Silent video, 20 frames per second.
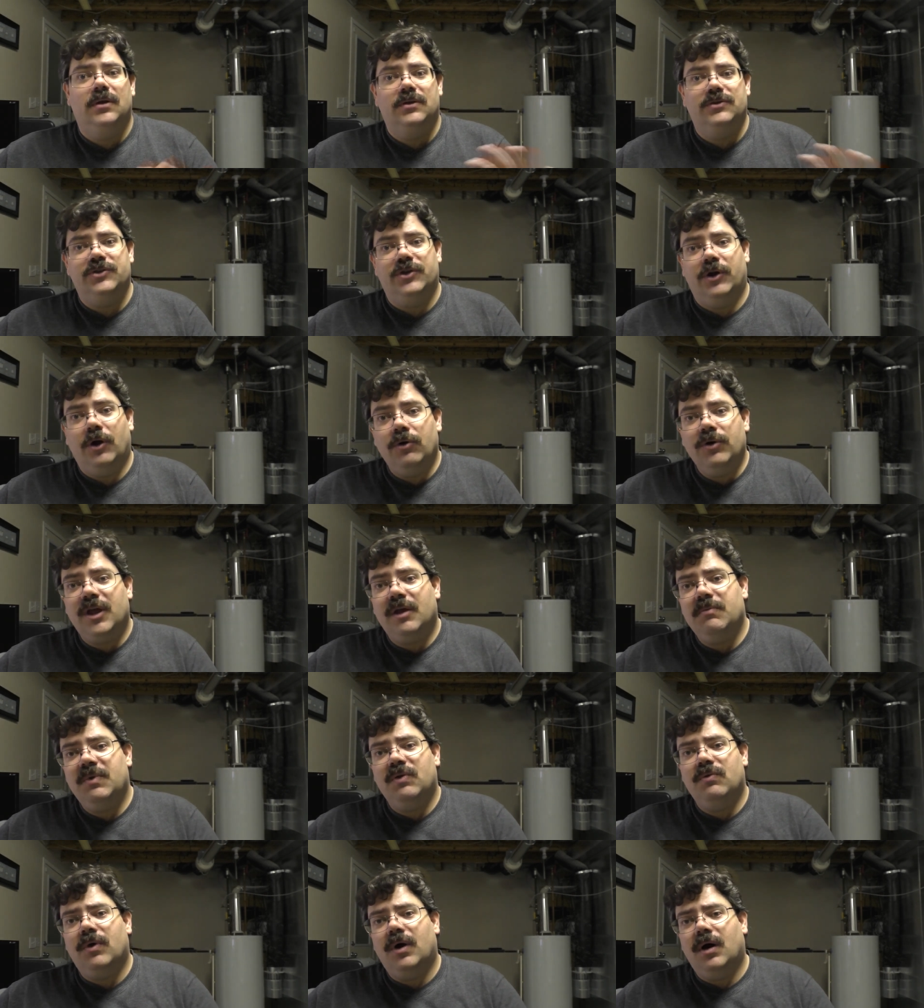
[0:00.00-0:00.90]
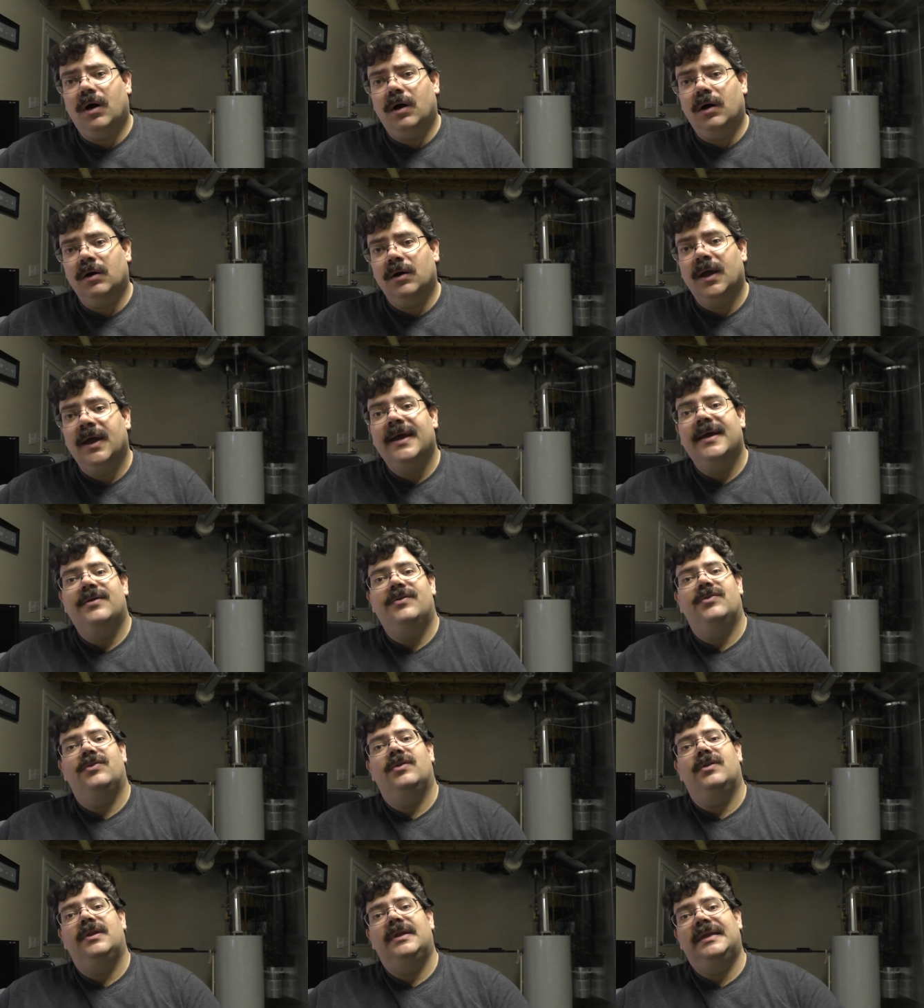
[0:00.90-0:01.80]
So don't get me wrong,
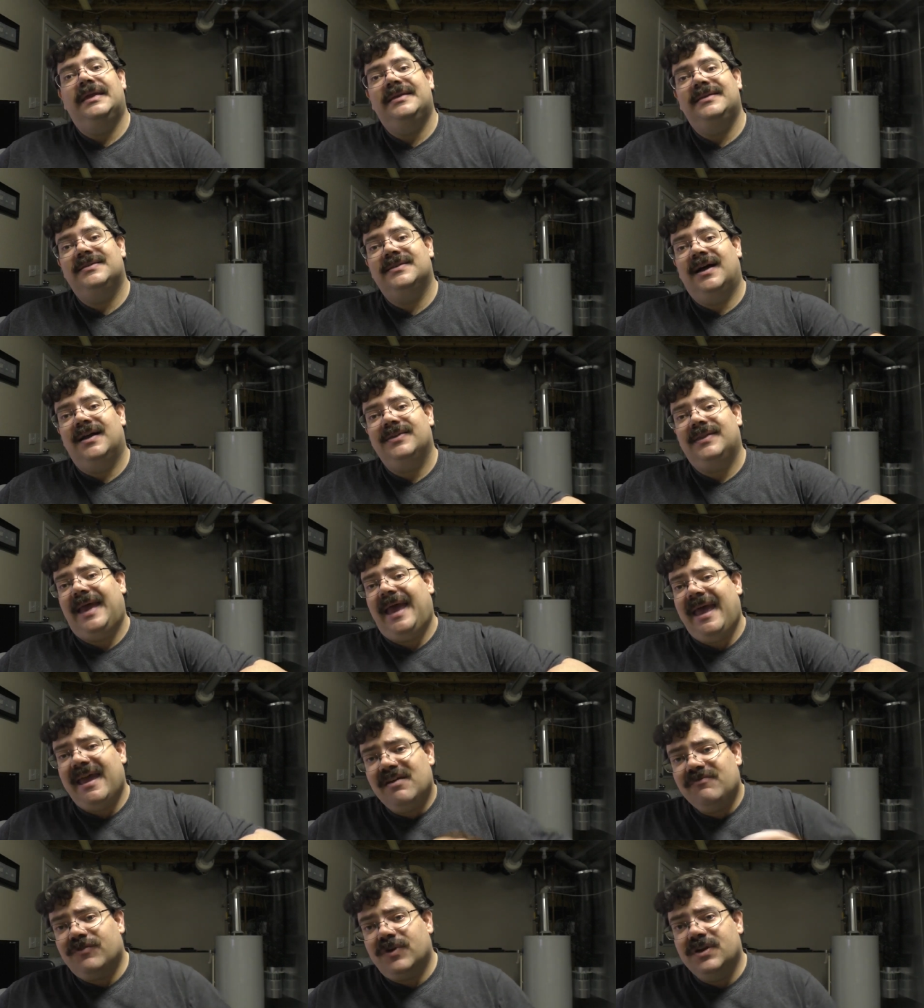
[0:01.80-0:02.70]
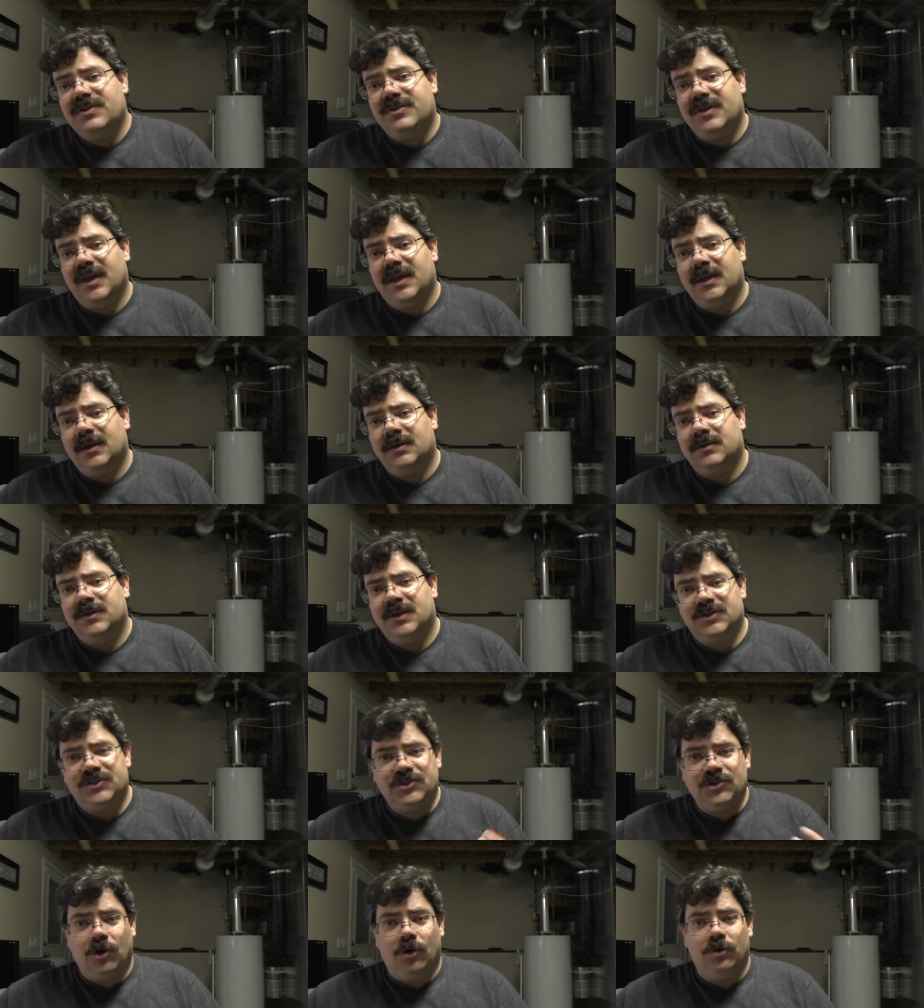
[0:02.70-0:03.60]
it's not everything
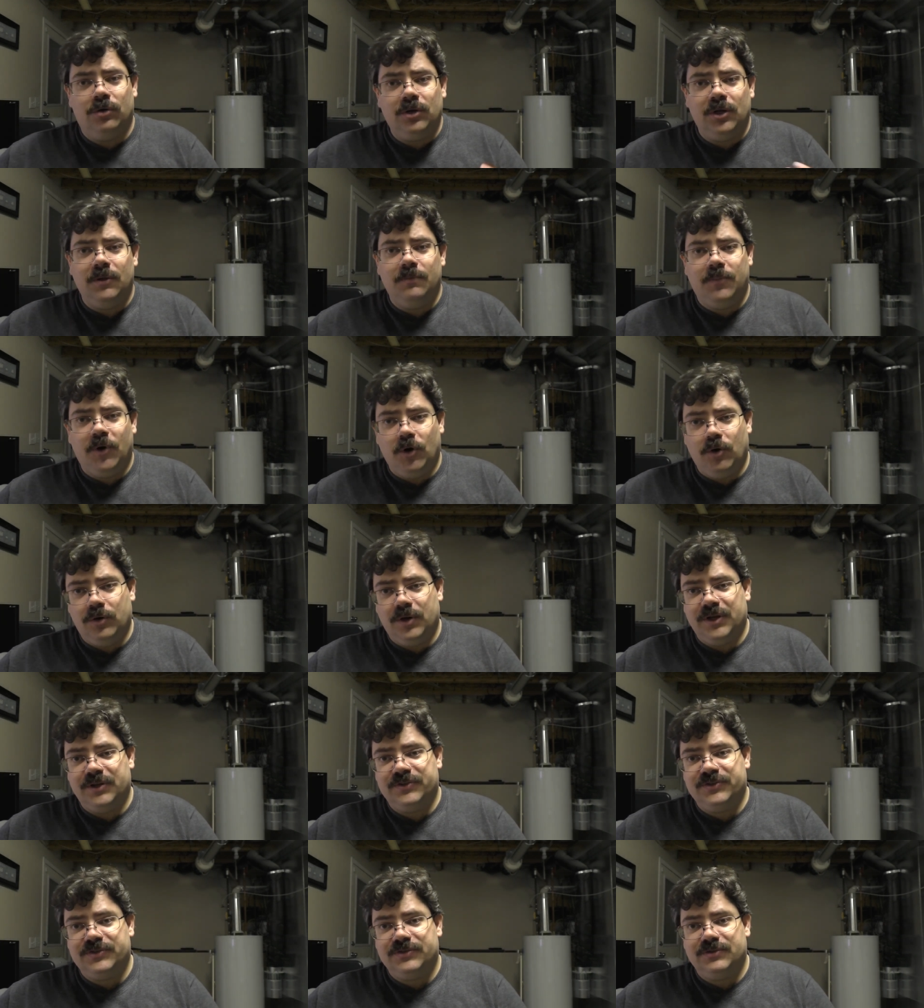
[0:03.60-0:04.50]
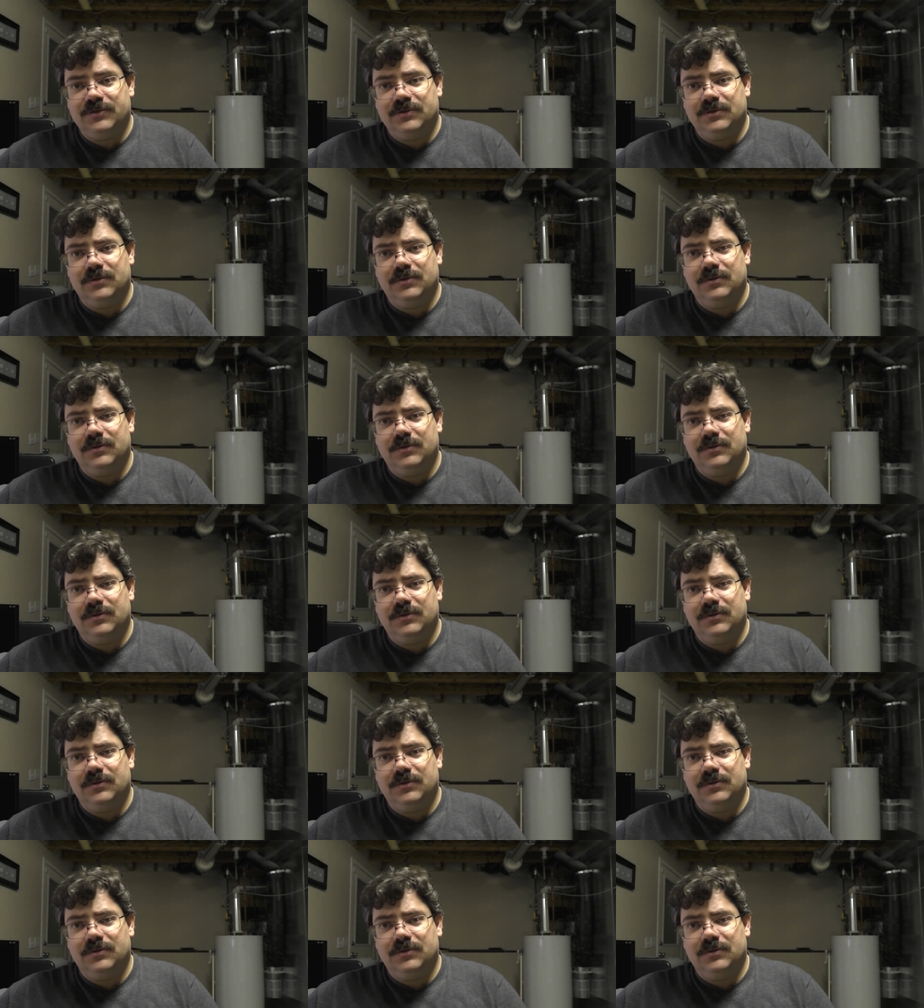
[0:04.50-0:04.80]
that's totally bogus.